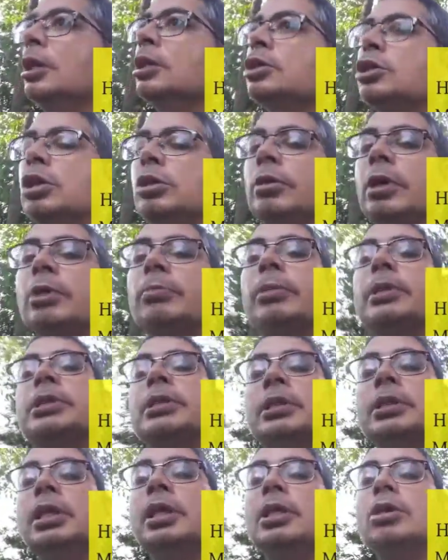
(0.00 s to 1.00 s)
So you are
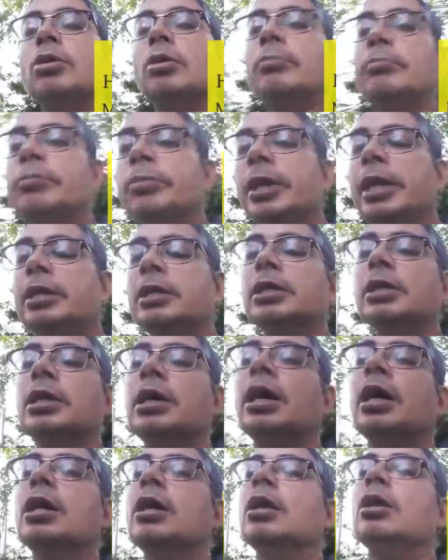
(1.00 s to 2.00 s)
basically comparing
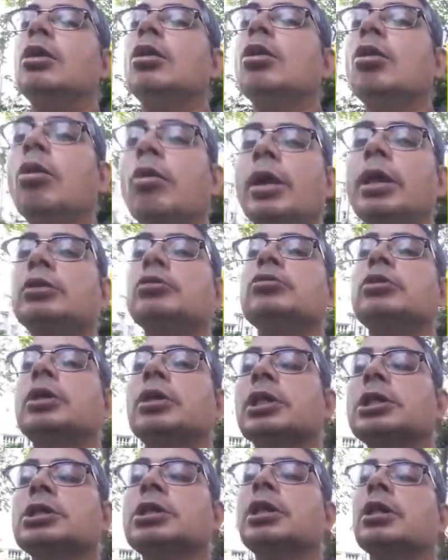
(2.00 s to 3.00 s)
a low
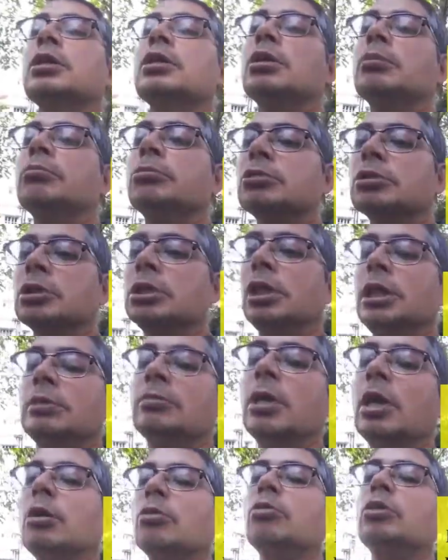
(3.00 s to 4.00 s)
education
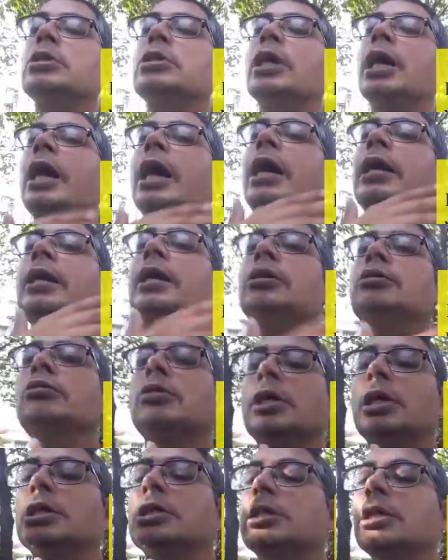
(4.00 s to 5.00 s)
Muslim with a high
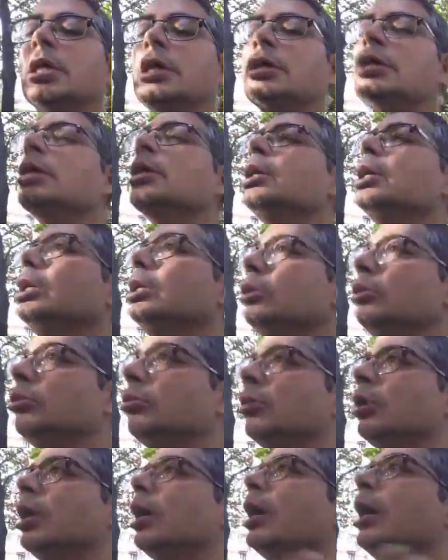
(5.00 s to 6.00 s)
education
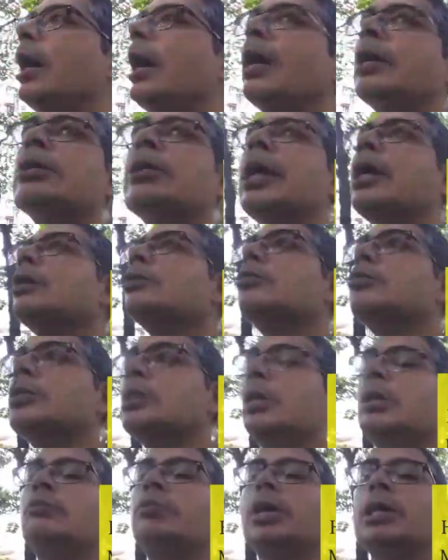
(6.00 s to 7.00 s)
Hindu and trying to
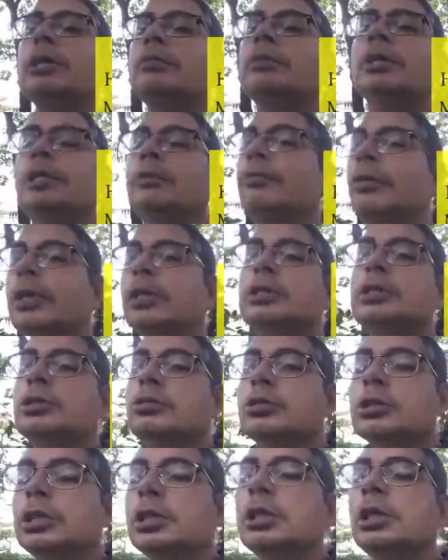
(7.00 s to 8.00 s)
say whatever difference
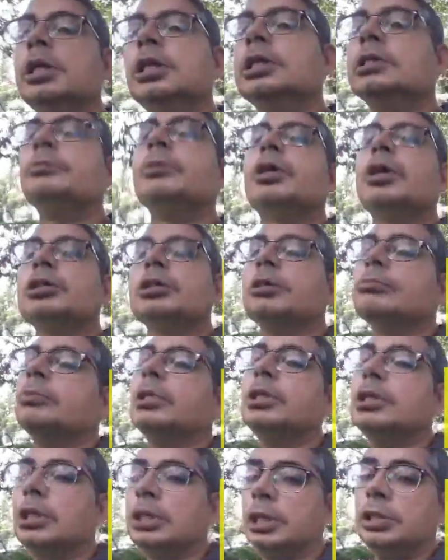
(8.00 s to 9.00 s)
you see is because of
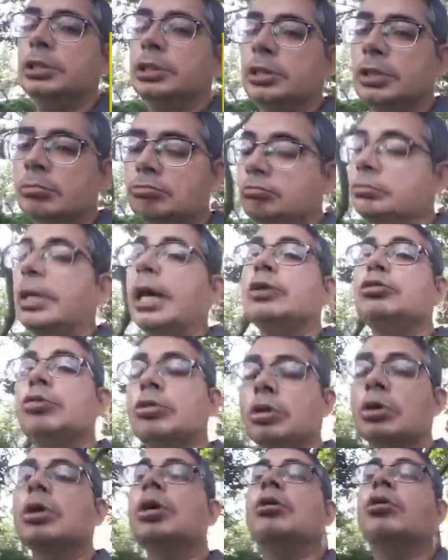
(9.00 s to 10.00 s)
the religion. That
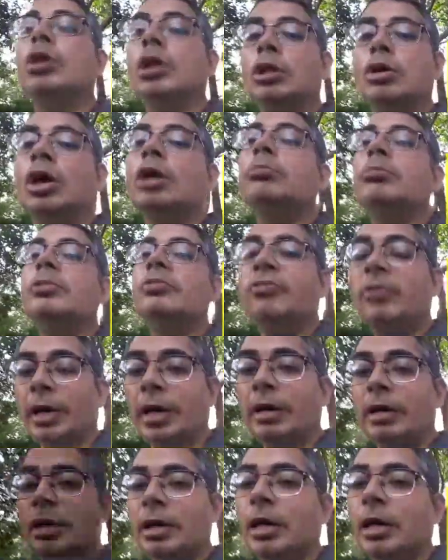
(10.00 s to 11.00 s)
will, will not be fair.